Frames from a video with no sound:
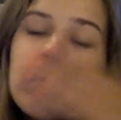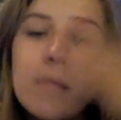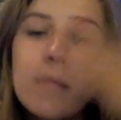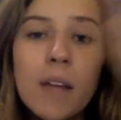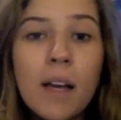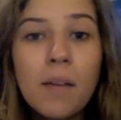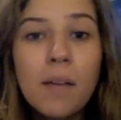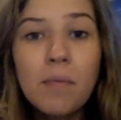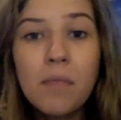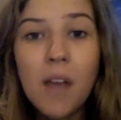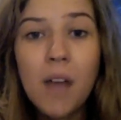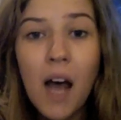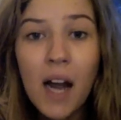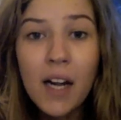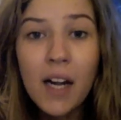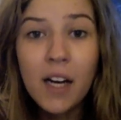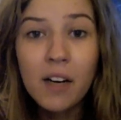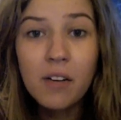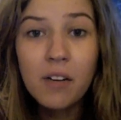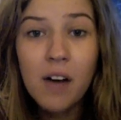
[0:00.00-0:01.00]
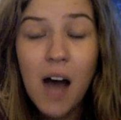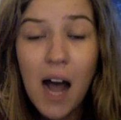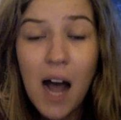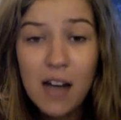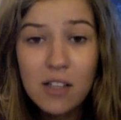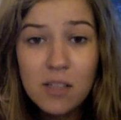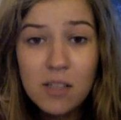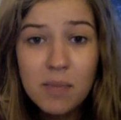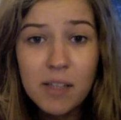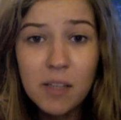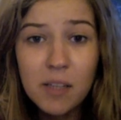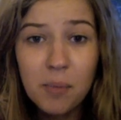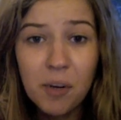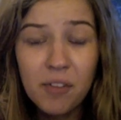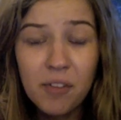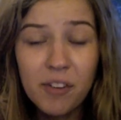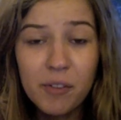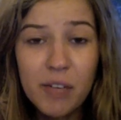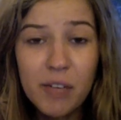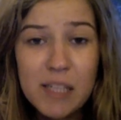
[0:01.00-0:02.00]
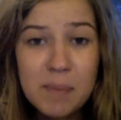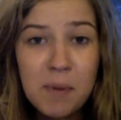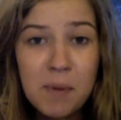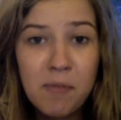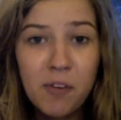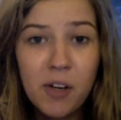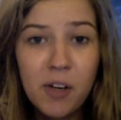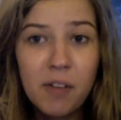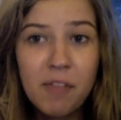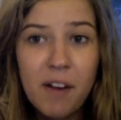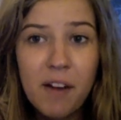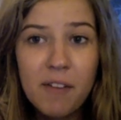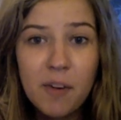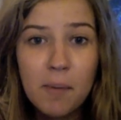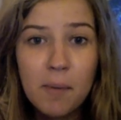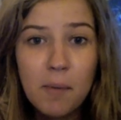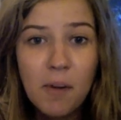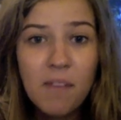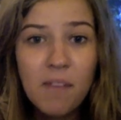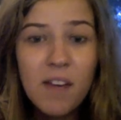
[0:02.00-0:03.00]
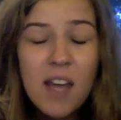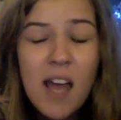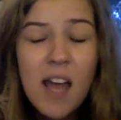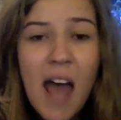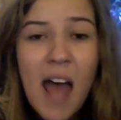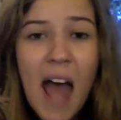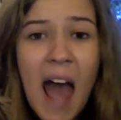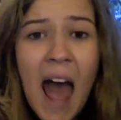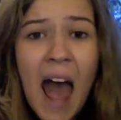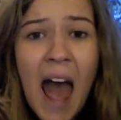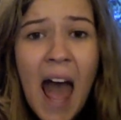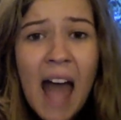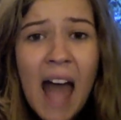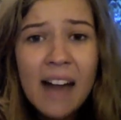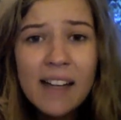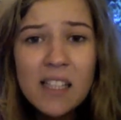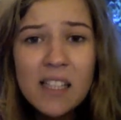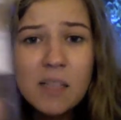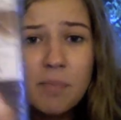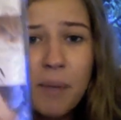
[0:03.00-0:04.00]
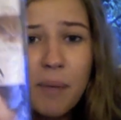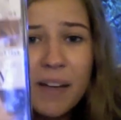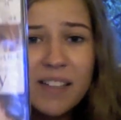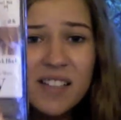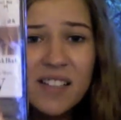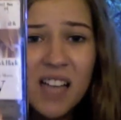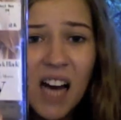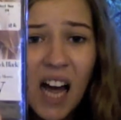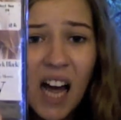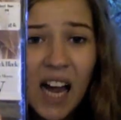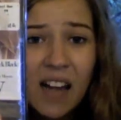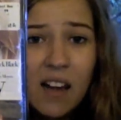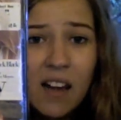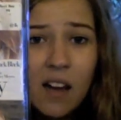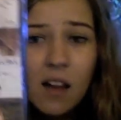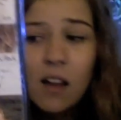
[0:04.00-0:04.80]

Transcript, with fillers: Yeah, I know. I just made the perfect recipe for your favorite movie, and it's been done.